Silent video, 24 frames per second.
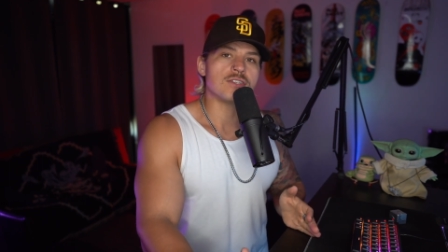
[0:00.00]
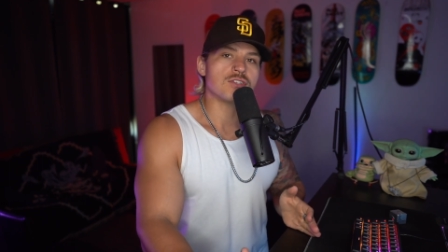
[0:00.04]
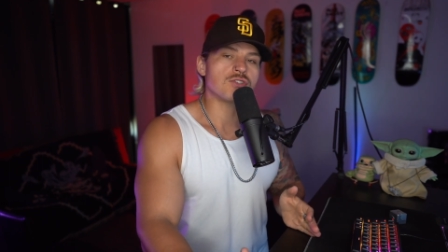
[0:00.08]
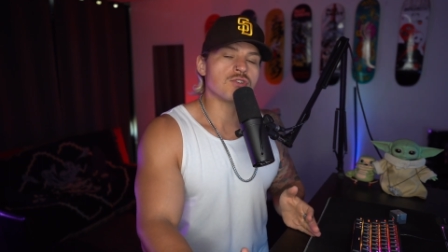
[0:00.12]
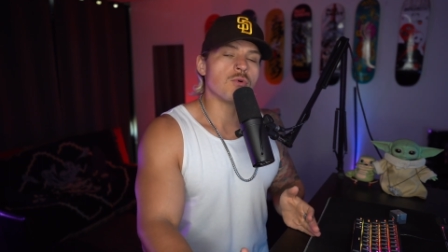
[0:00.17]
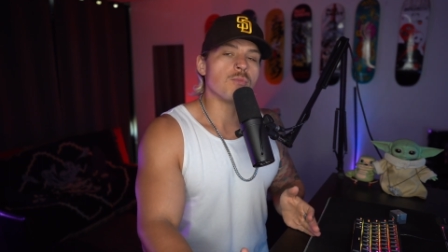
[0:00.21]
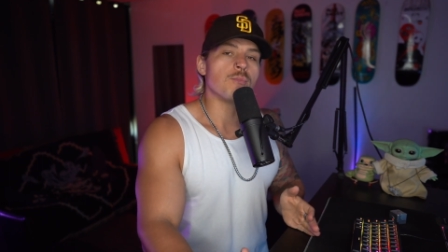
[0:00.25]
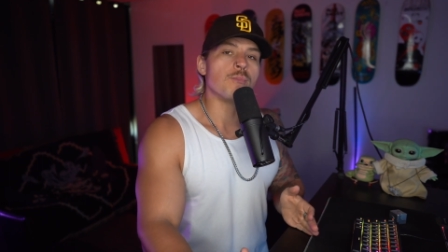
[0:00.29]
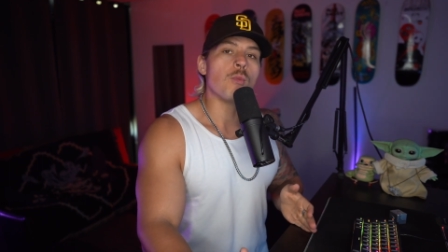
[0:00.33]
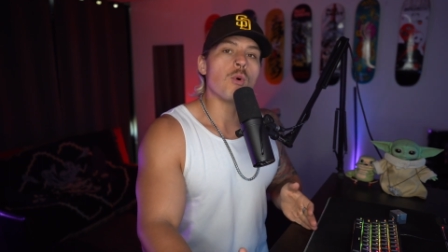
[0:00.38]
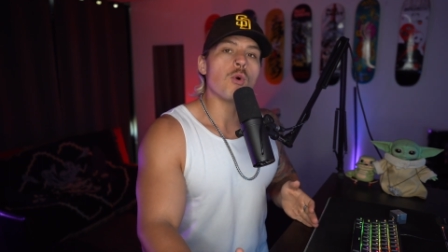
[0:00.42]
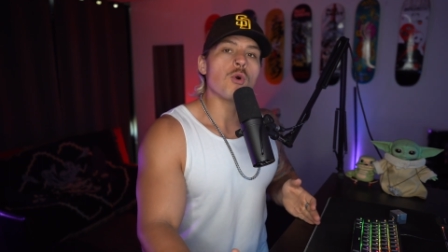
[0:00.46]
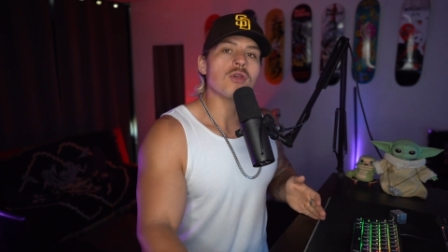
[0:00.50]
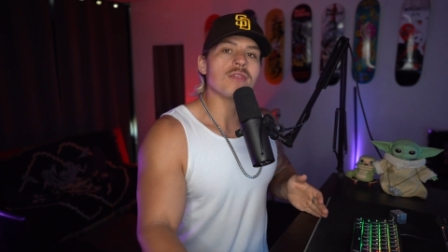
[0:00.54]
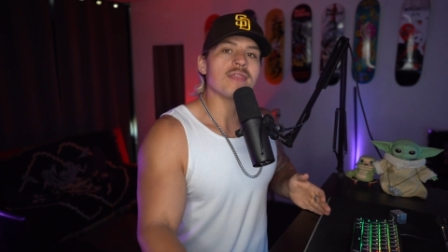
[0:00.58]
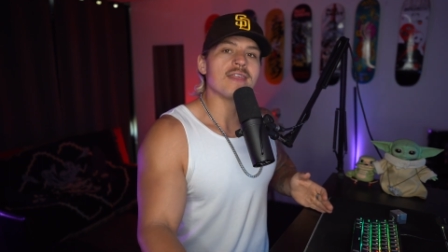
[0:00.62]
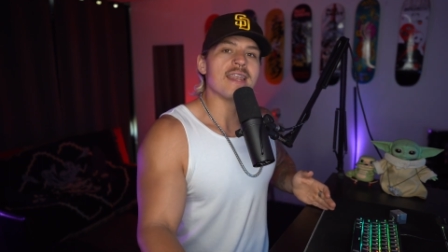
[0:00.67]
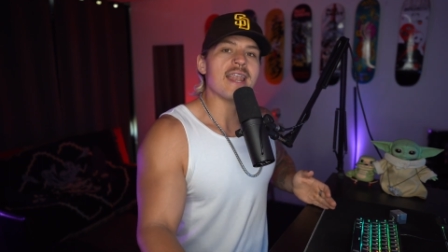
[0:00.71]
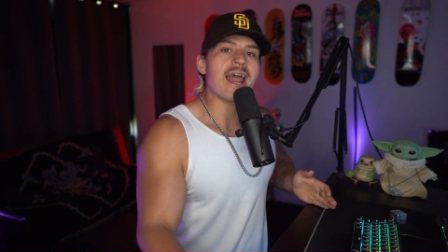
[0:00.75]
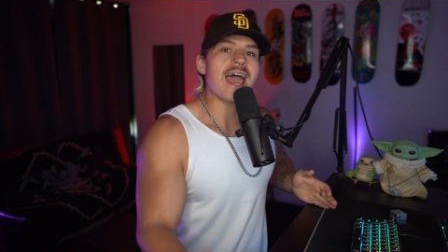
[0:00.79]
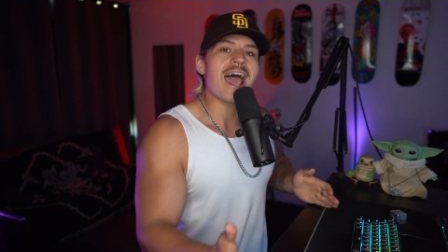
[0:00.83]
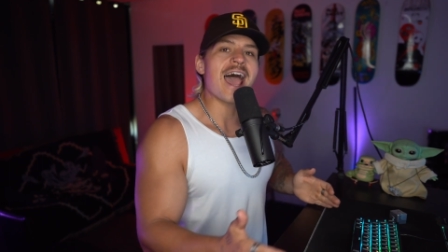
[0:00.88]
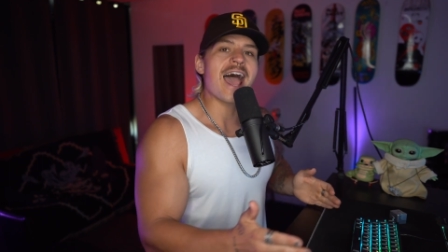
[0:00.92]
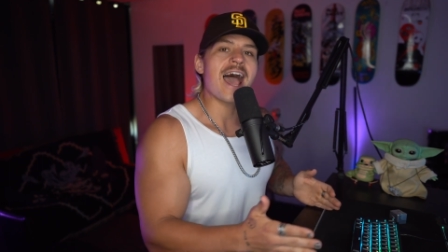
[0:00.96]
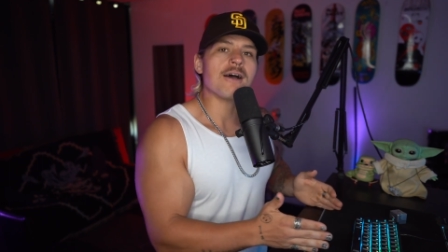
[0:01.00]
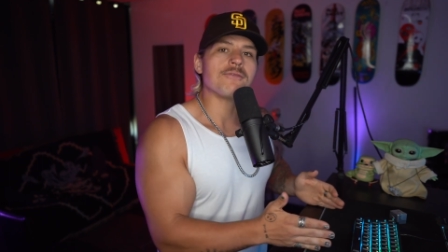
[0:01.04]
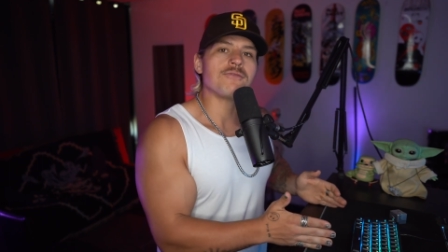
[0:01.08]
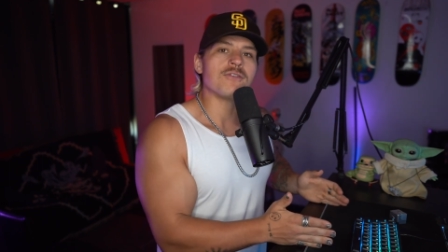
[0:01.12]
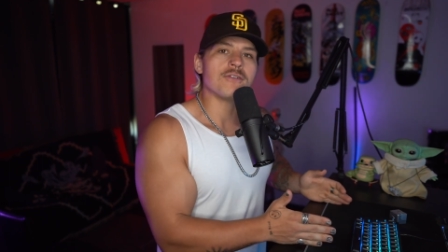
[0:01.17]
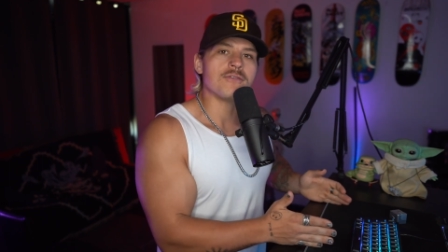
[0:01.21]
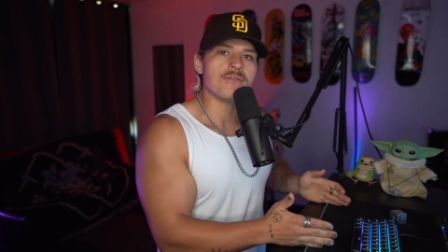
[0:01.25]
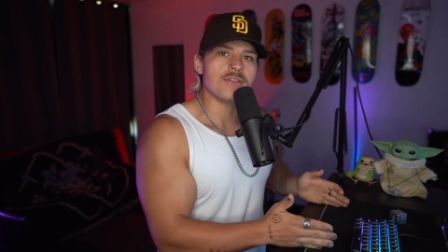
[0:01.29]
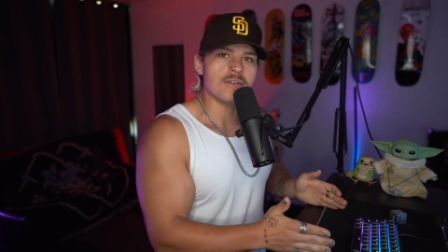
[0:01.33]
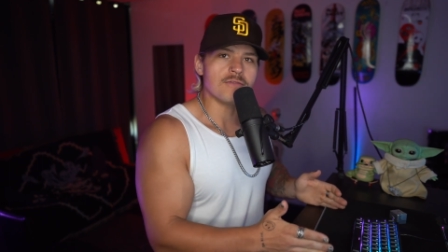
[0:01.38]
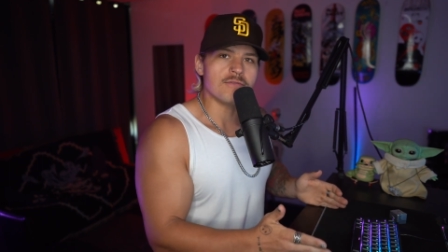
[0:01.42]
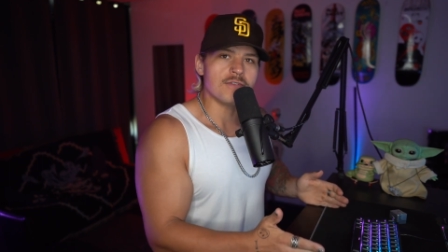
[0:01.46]
So more than half
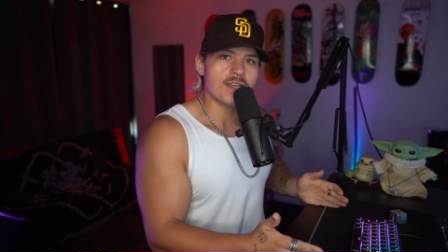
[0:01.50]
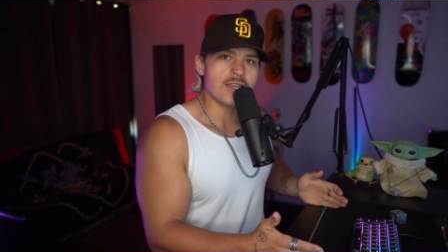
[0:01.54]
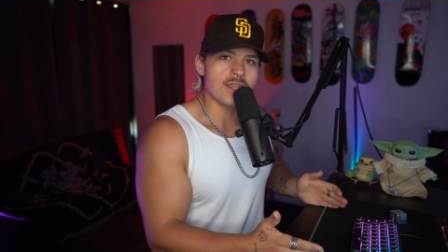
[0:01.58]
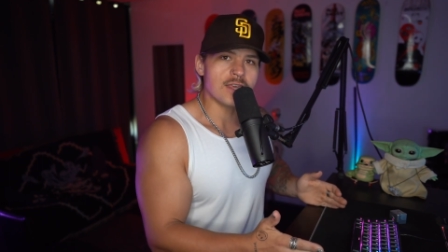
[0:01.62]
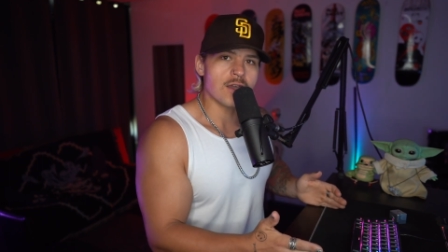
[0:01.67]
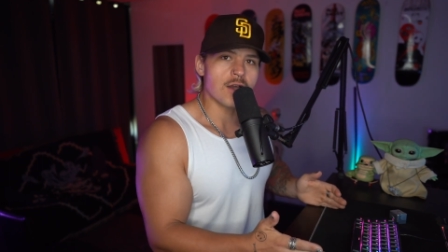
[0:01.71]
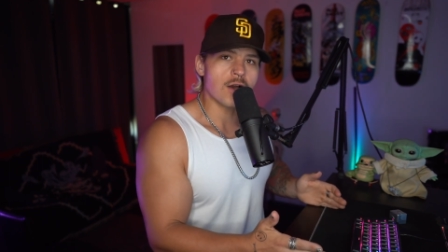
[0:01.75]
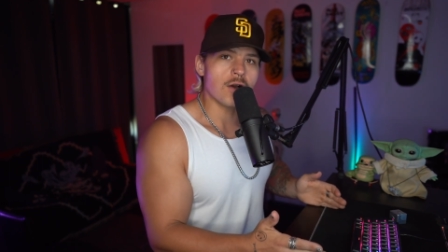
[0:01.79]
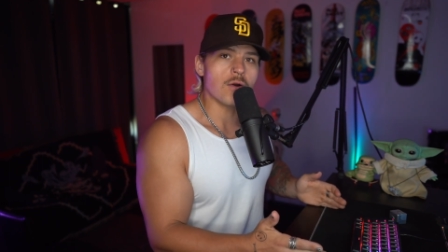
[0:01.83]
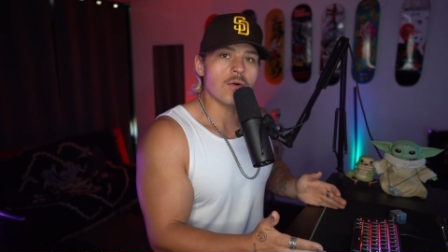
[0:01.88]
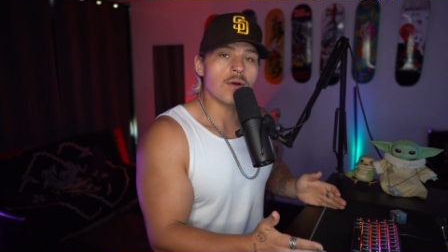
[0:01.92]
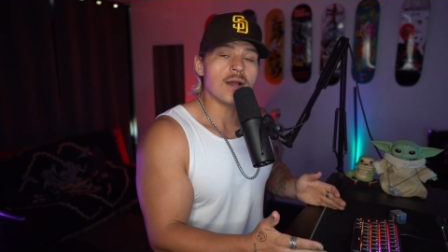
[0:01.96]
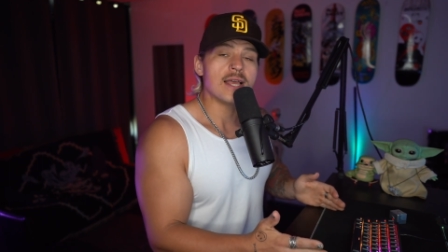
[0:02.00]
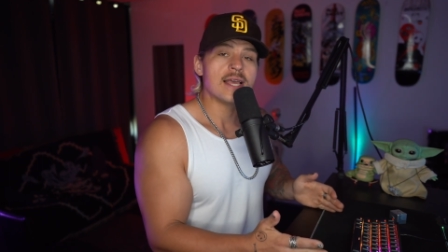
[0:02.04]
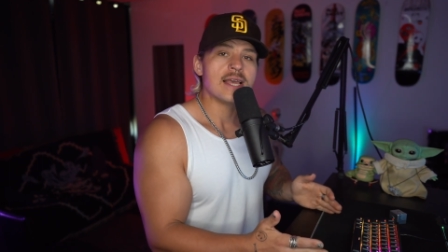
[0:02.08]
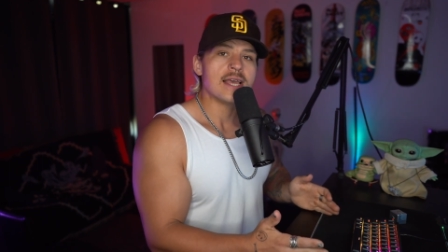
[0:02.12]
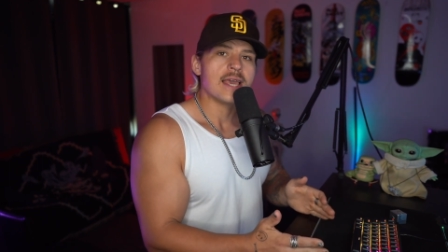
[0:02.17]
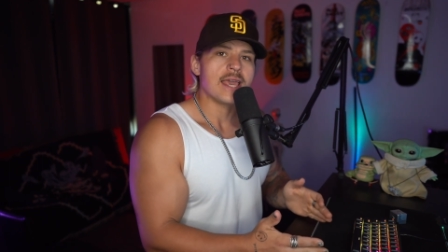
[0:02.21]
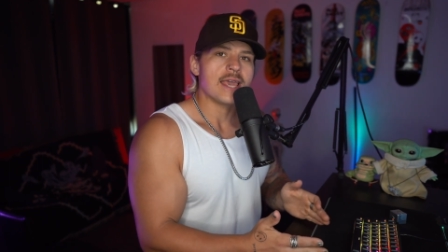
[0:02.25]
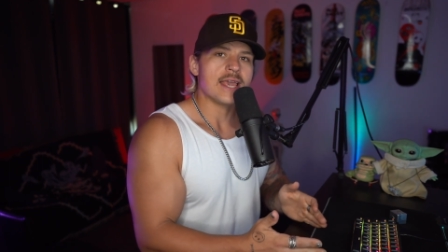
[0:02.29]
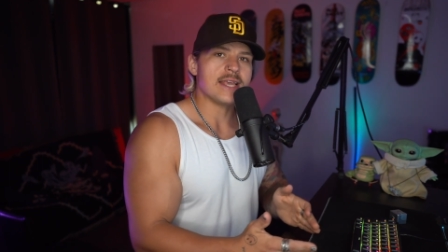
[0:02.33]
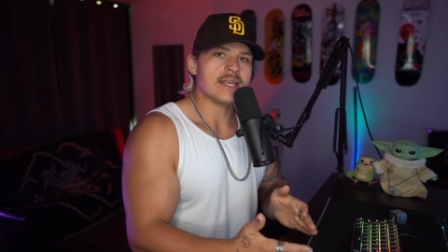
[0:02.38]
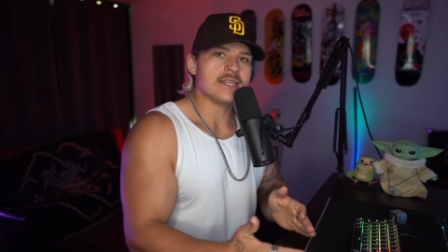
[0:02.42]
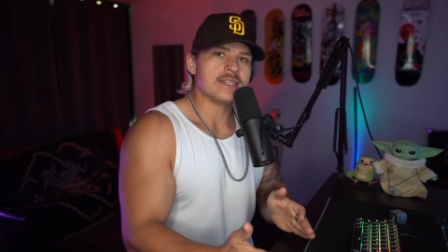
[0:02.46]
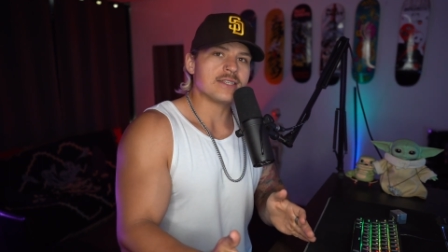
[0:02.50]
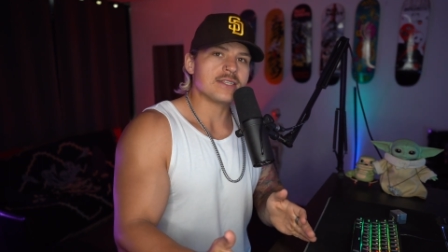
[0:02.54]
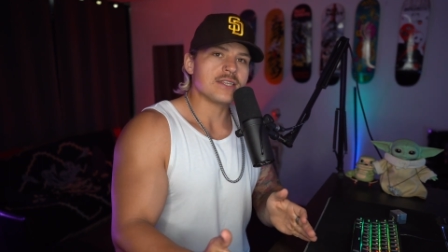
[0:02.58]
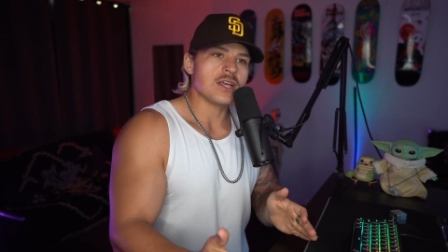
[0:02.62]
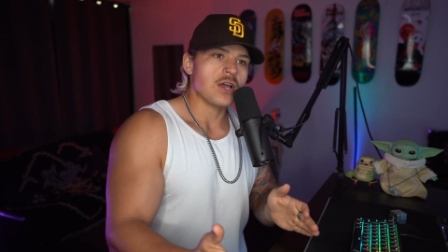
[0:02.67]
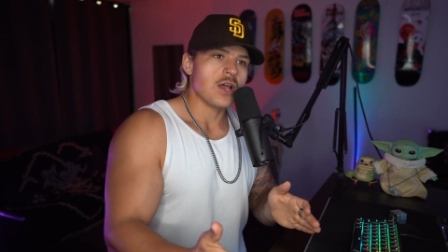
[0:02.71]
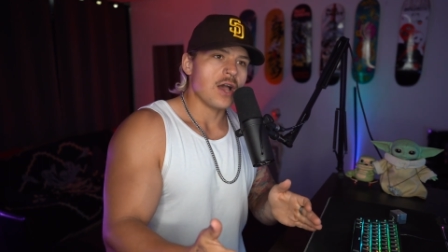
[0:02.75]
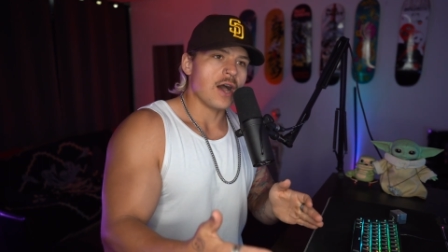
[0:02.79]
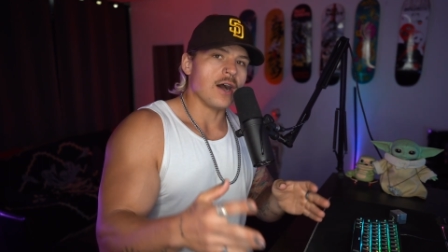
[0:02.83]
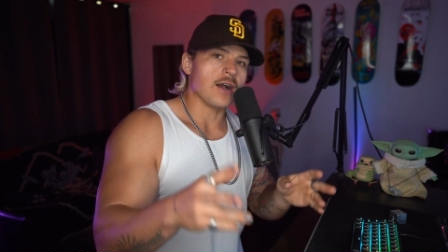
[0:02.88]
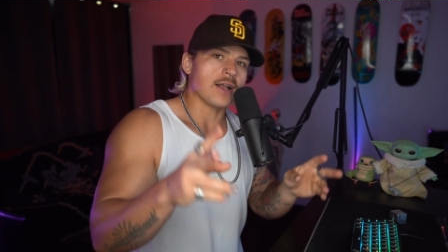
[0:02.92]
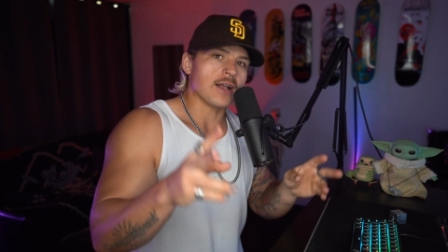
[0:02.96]
of the video is a